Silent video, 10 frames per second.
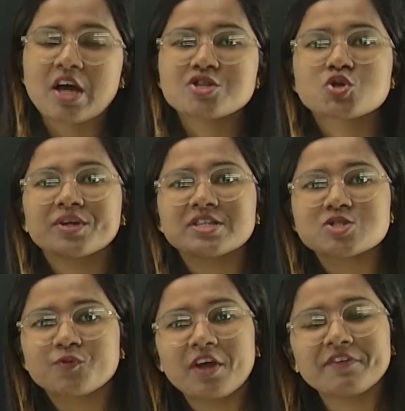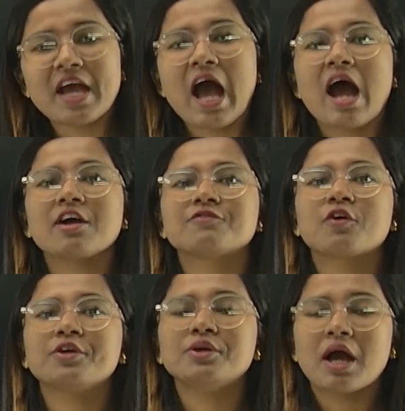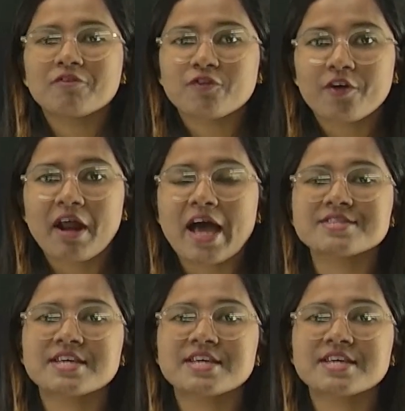So it is very hard for us